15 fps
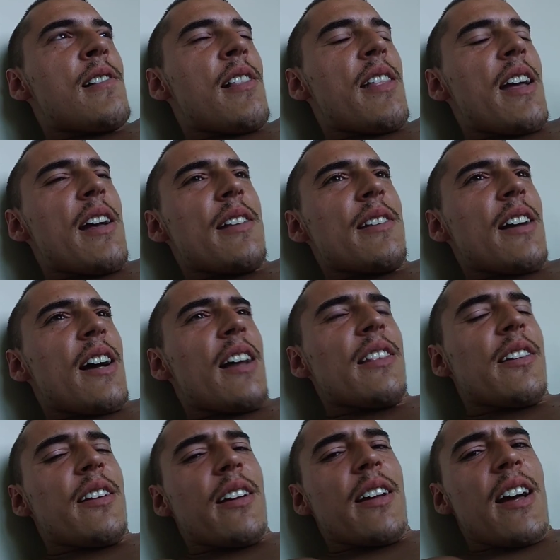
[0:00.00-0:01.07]
that I
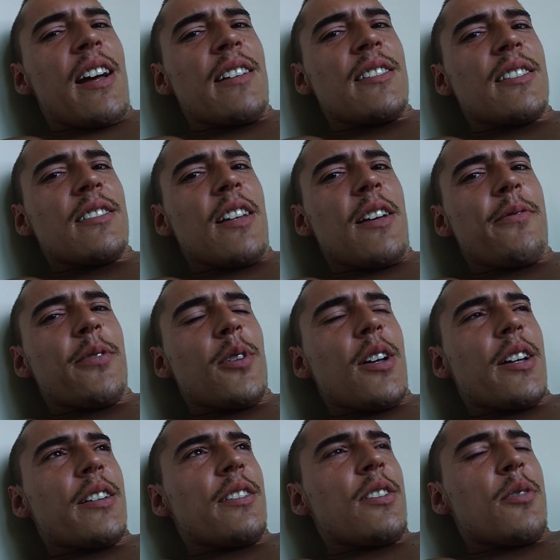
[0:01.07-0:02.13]
hadn't slept for
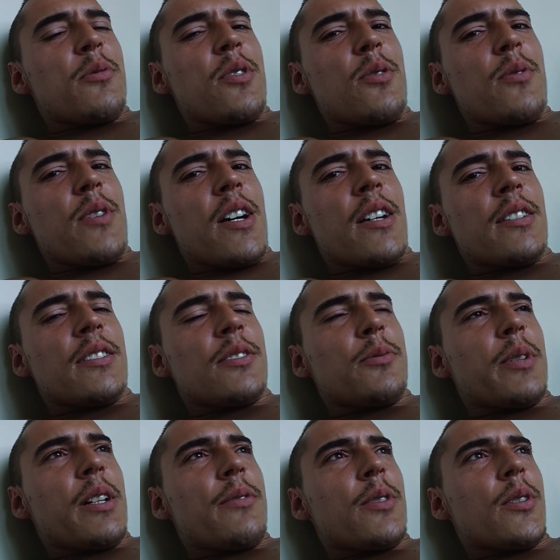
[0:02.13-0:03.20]
like, 2 nights or
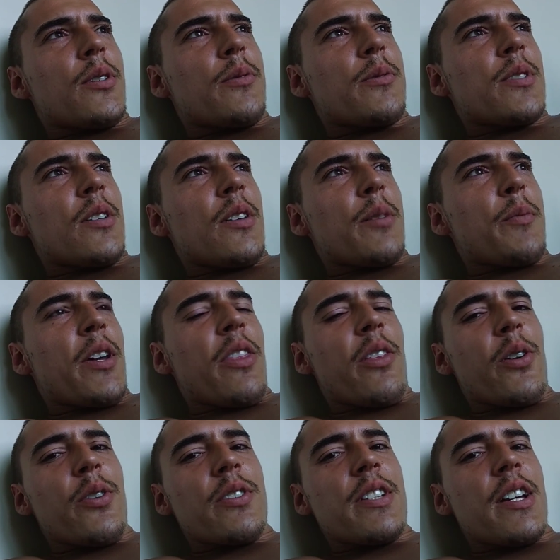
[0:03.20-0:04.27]
whatever. It was on like my
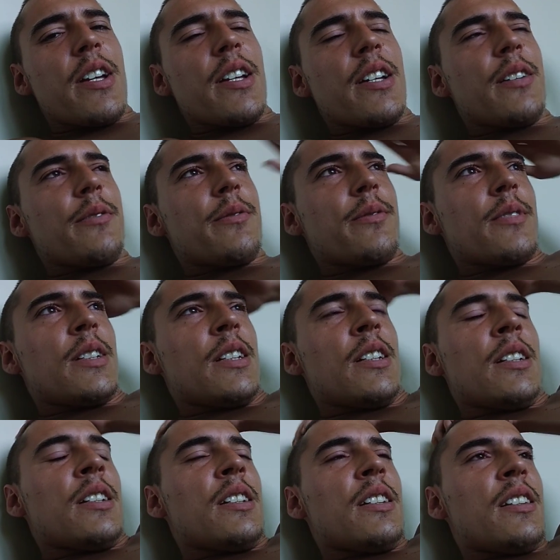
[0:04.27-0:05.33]
third day of
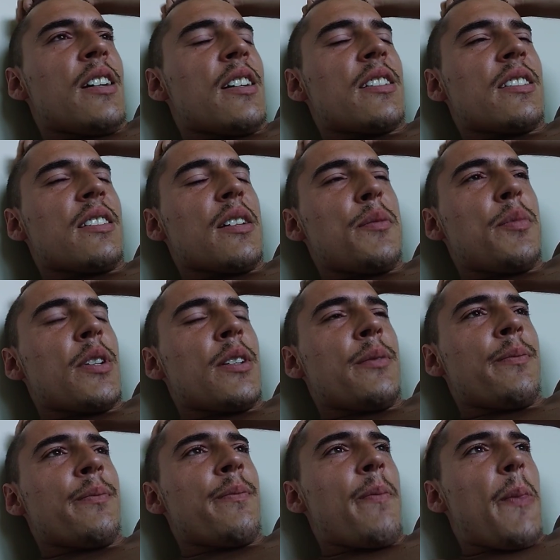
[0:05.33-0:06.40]
not
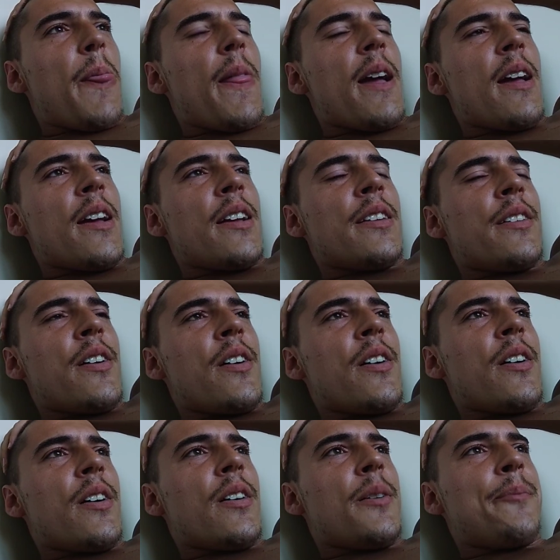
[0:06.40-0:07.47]
sleeping, and
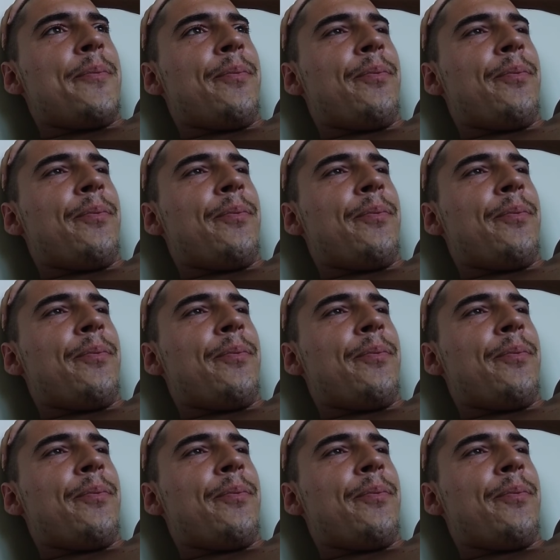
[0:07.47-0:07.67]
I